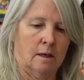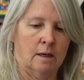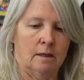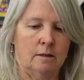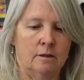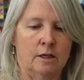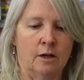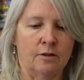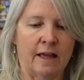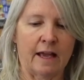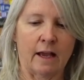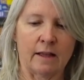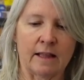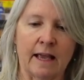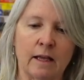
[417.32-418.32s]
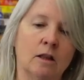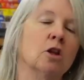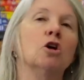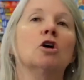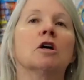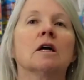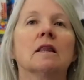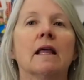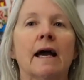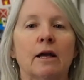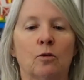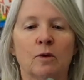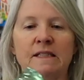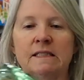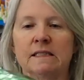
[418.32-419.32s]
I don't know, they, they look like
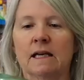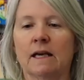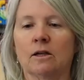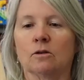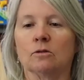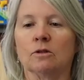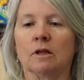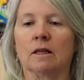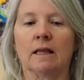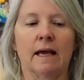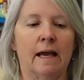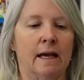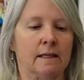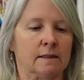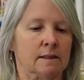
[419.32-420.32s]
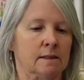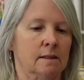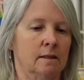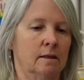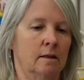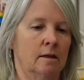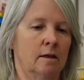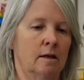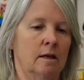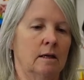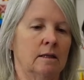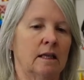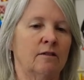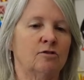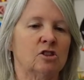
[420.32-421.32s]
recycled glass.
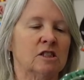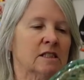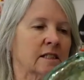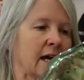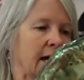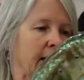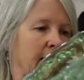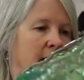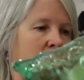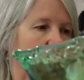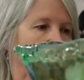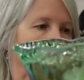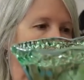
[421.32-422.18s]
They've just kind of got